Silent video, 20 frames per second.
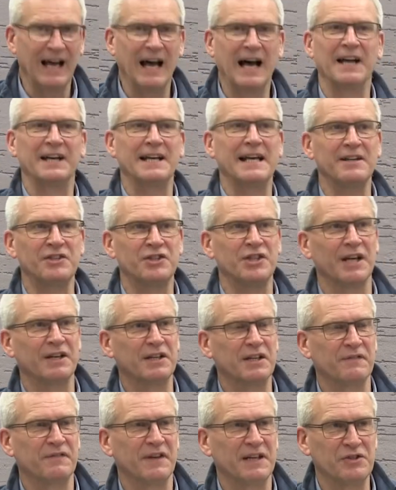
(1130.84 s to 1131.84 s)
And each
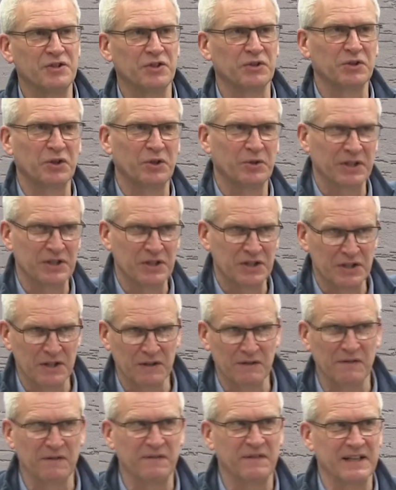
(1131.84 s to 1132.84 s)
individual
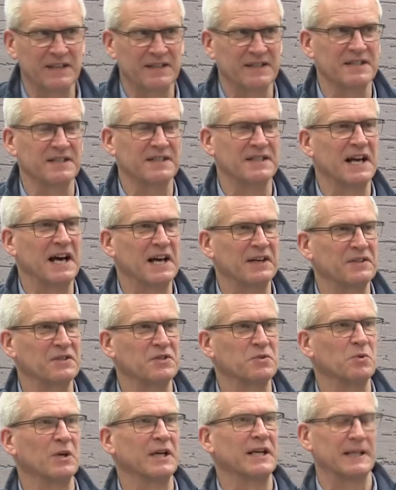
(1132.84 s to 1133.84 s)
Christian faces that
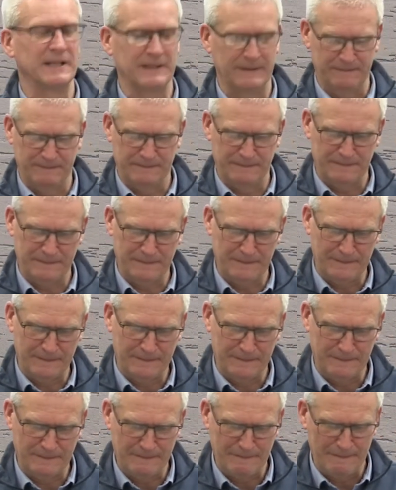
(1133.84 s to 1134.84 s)
as well.
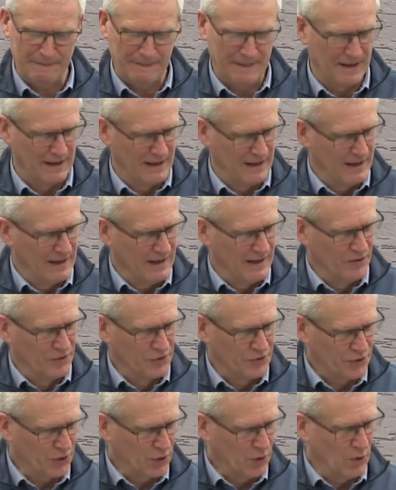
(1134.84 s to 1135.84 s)

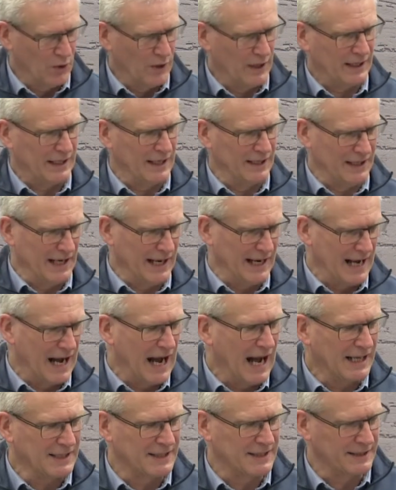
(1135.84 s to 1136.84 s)
So, can I
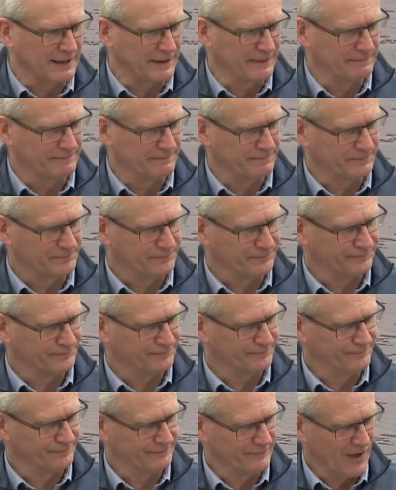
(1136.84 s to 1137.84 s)
ask,
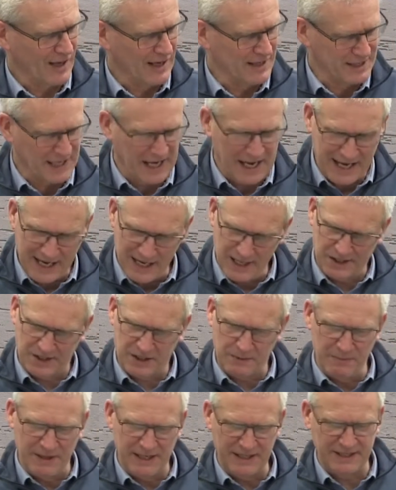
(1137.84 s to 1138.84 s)
as I
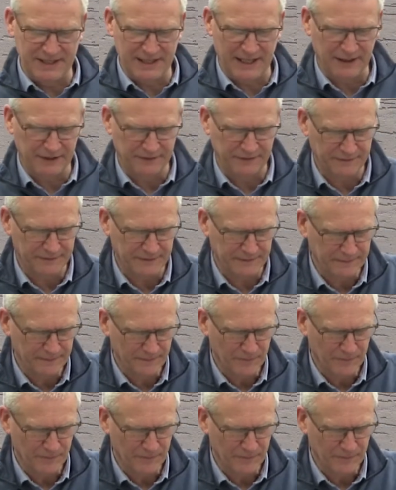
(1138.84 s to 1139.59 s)
ask myself,